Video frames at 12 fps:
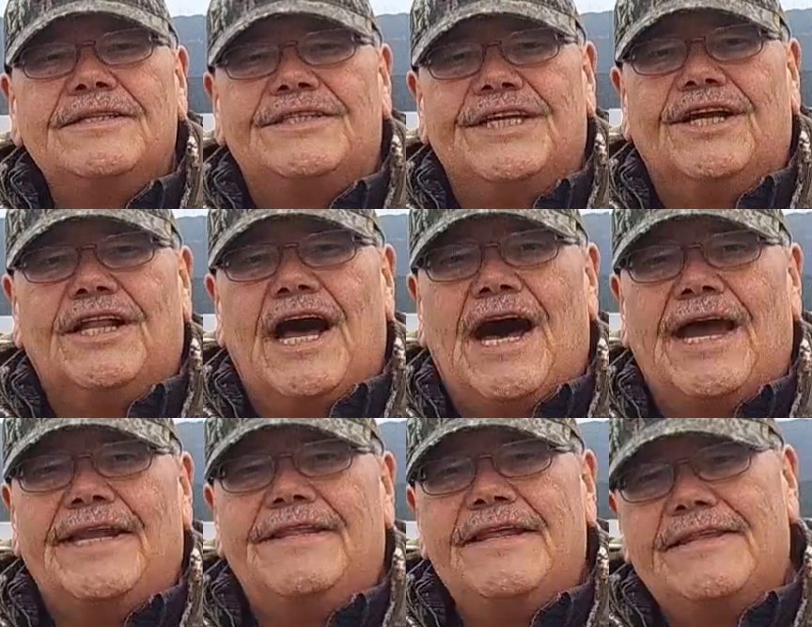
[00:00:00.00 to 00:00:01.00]
seal
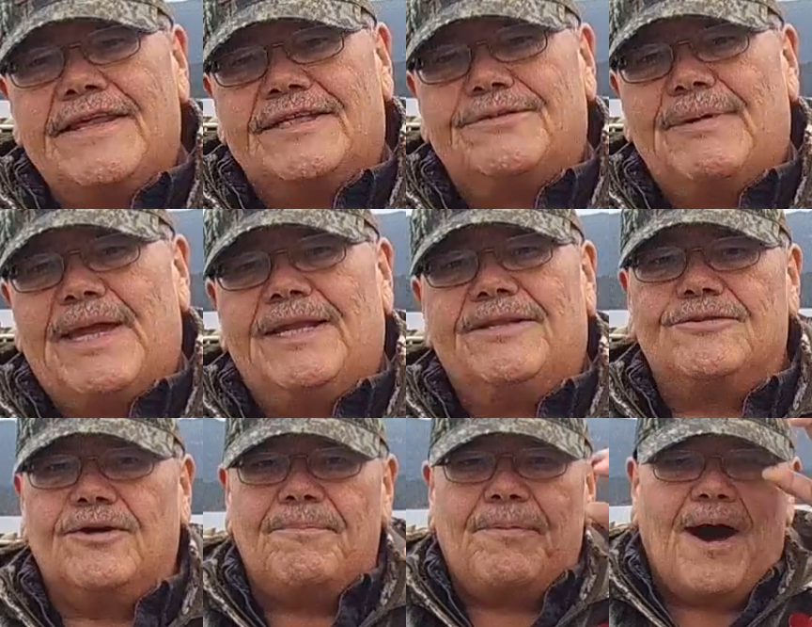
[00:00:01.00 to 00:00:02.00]
hide that's made
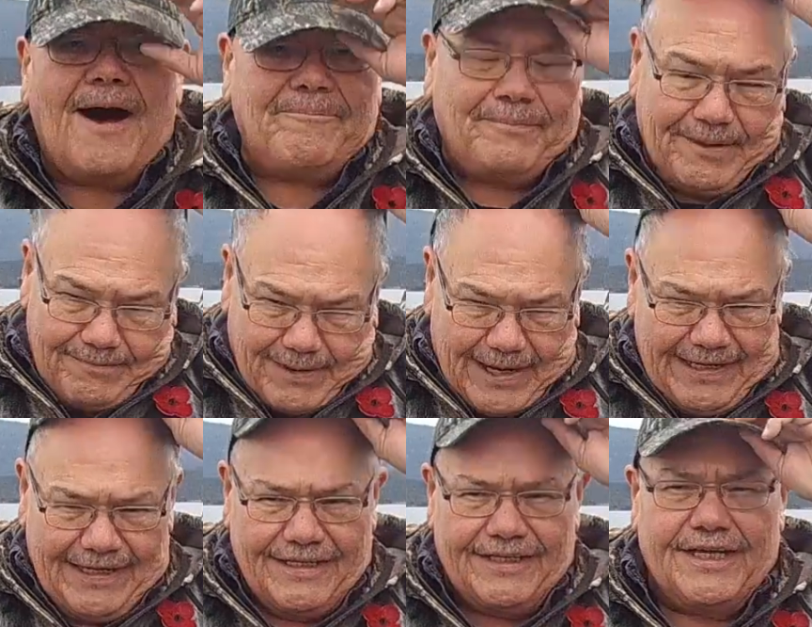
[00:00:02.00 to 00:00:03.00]
into a poppy by
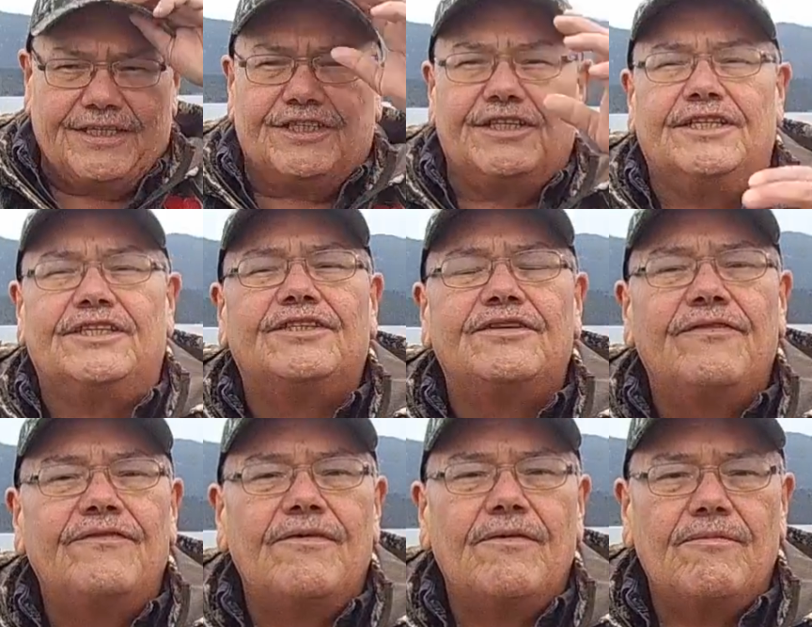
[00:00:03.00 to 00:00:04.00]
an Indigenous
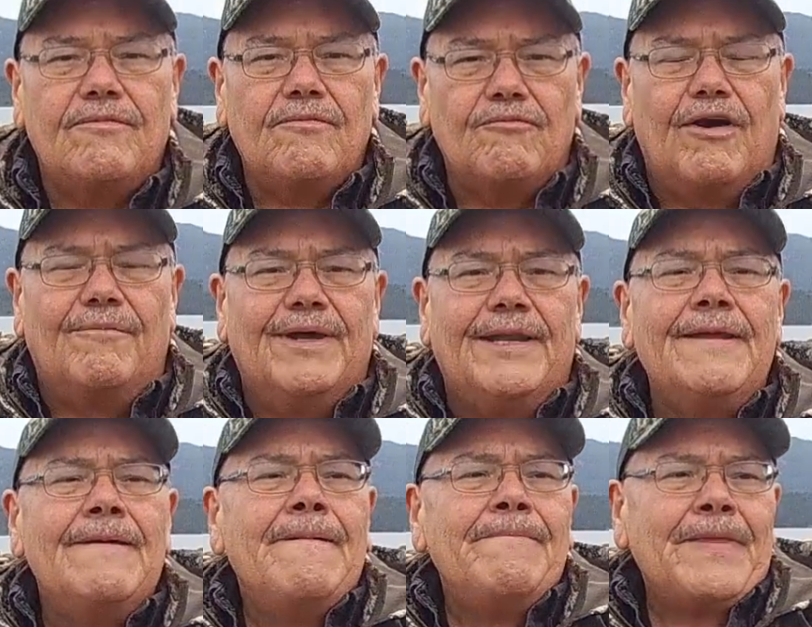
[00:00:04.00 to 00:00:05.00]
woman,
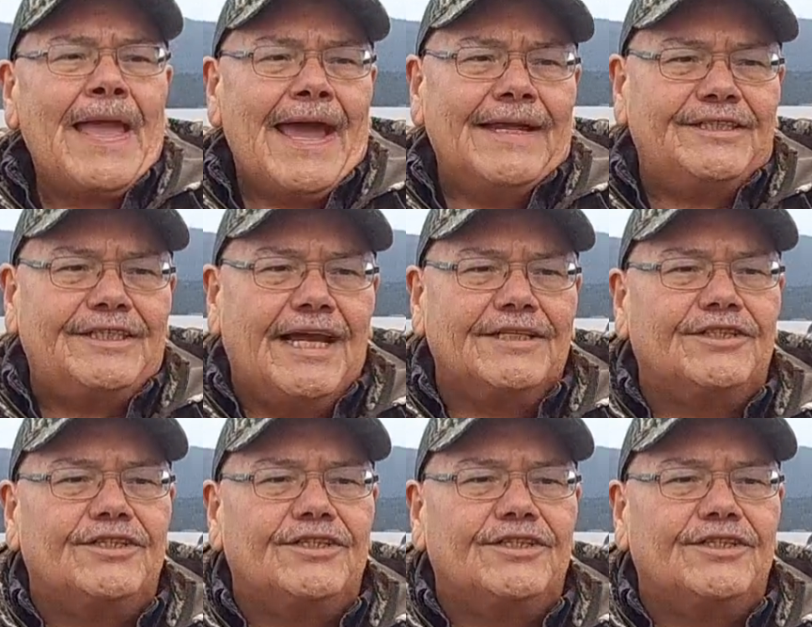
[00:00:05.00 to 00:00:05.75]
and she has an